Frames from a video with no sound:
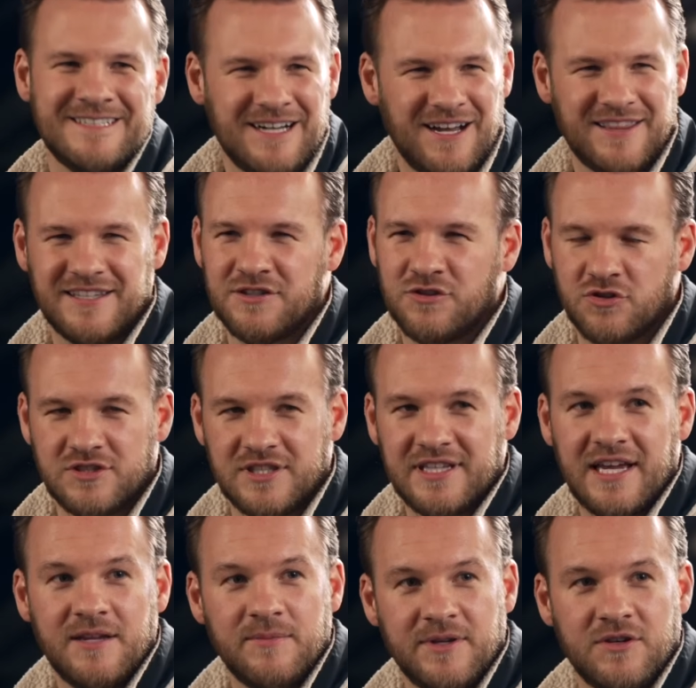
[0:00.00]
I think not
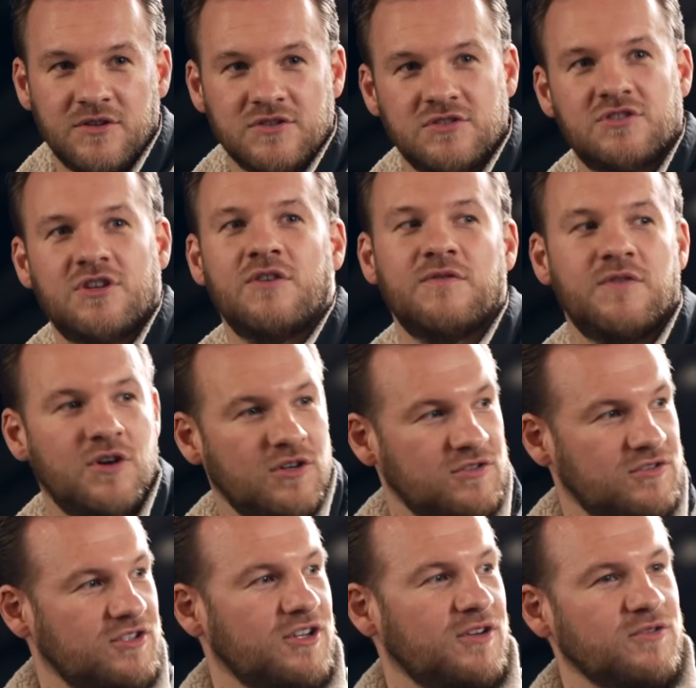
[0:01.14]
today, because so far,
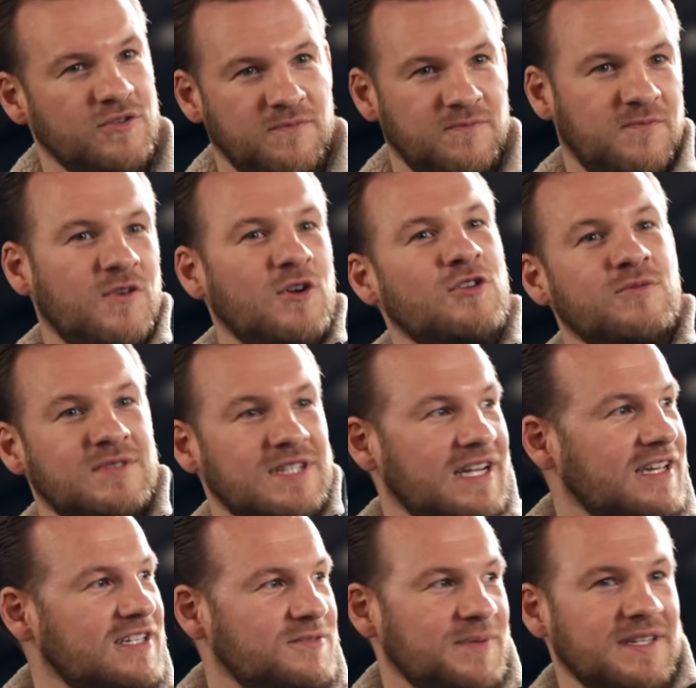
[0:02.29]
you know, your volume
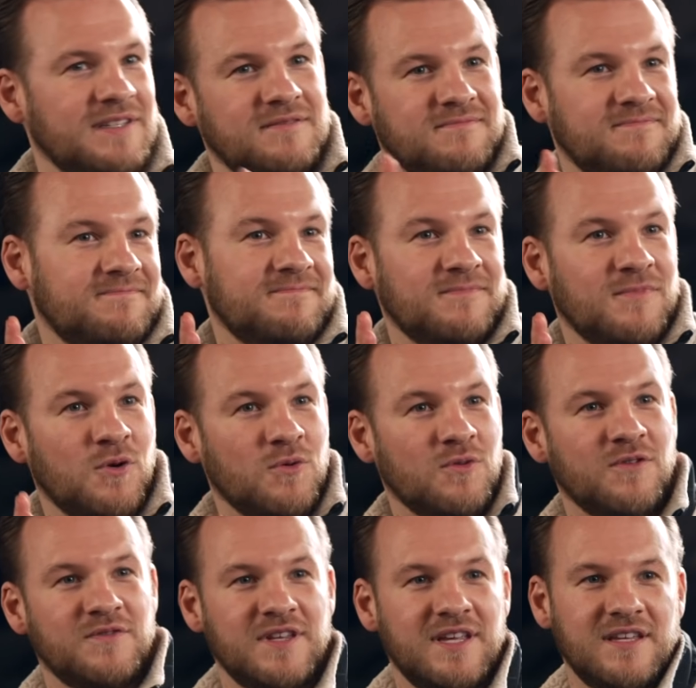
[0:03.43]
today's been all
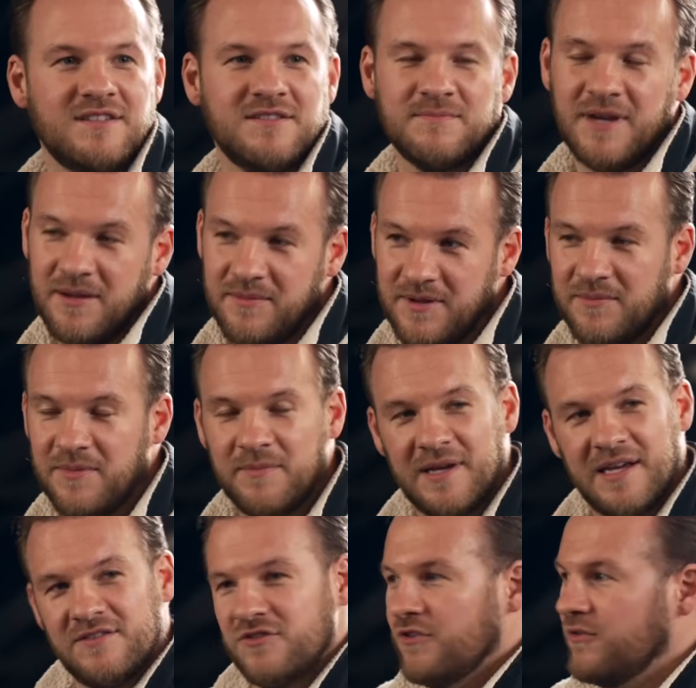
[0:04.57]
of this. Maybe it'd be
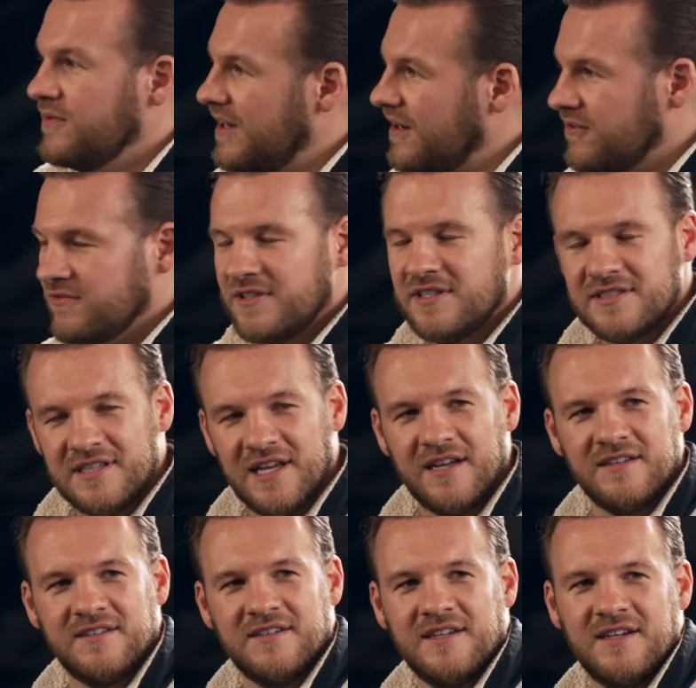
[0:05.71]
better to do that on this day.
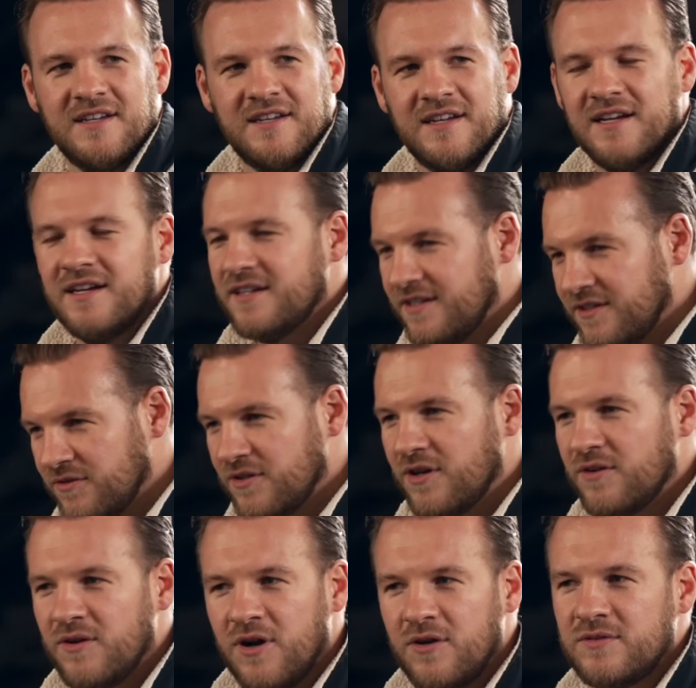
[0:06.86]
And he'll
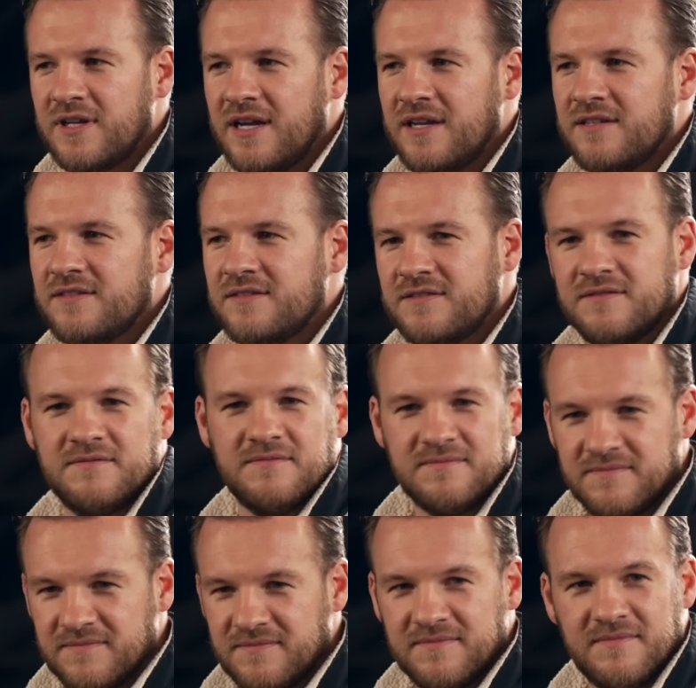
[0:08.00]
go, okay.
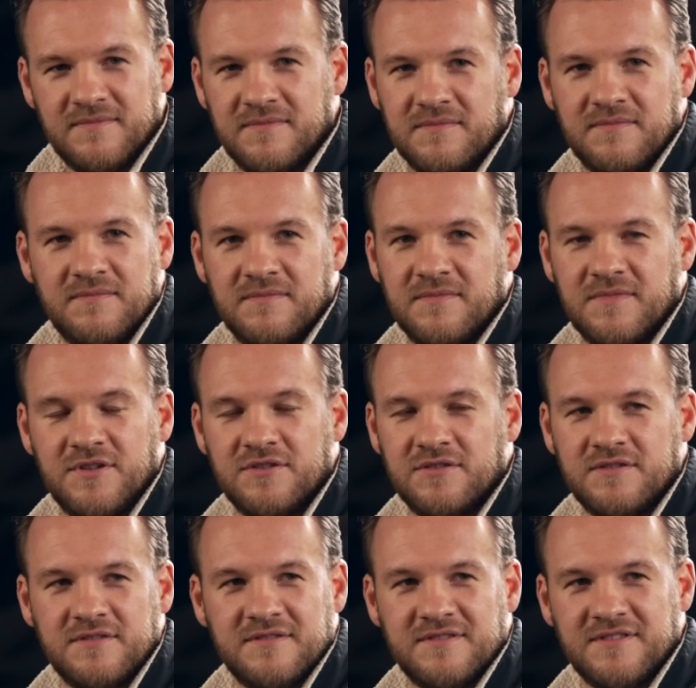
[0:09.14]
And,
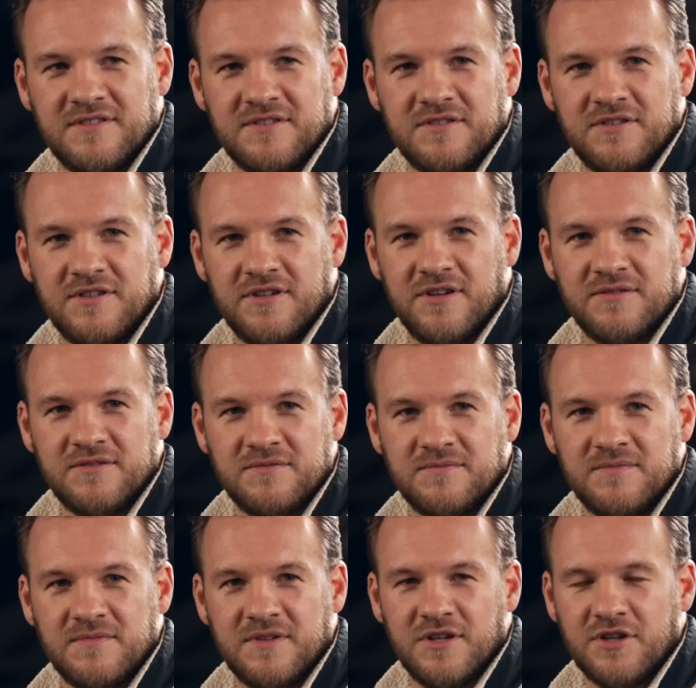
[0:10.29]
you know,
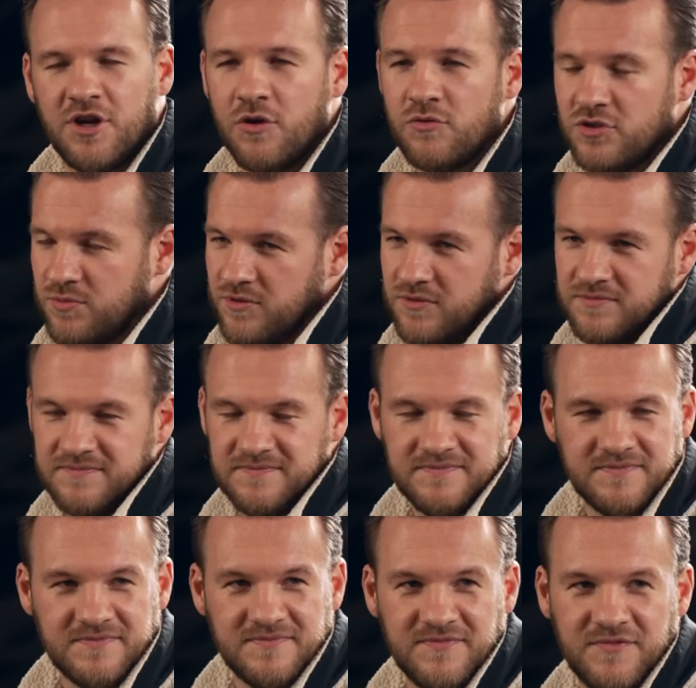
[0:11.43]
coachable,
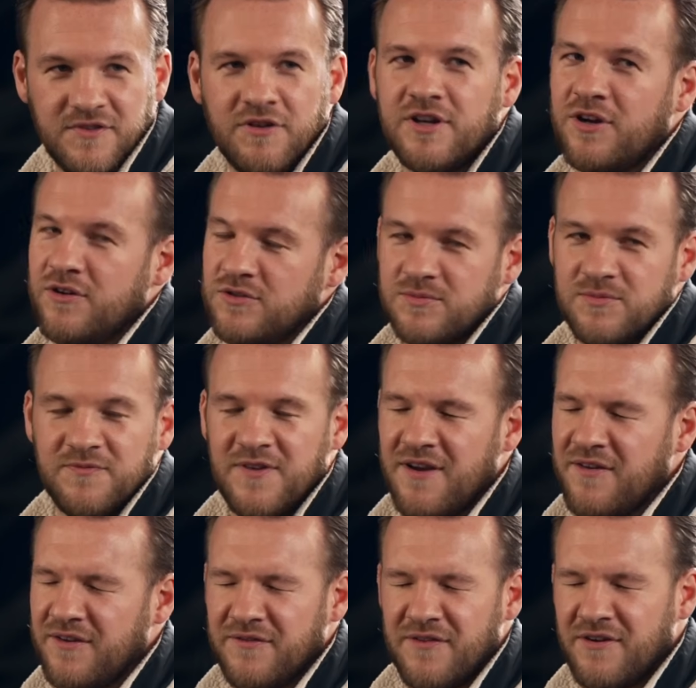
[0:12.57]
very coachable,
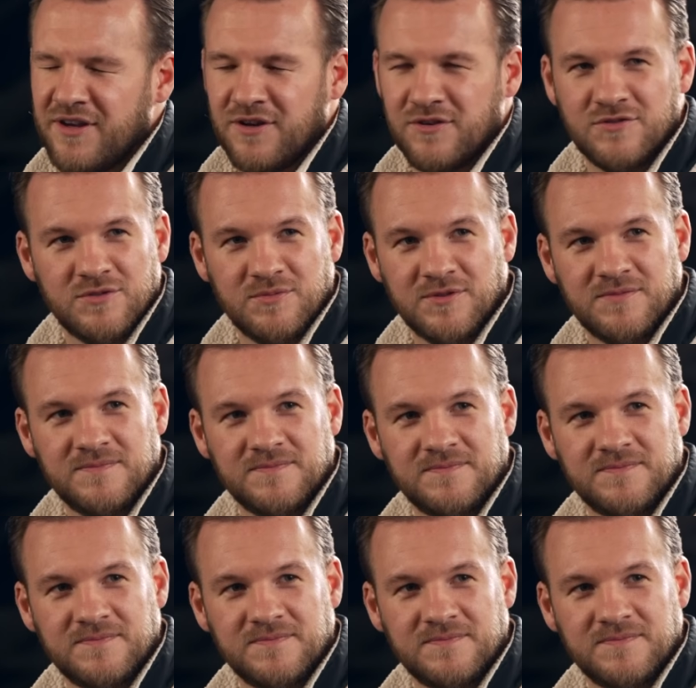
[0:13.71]
very, very coachable.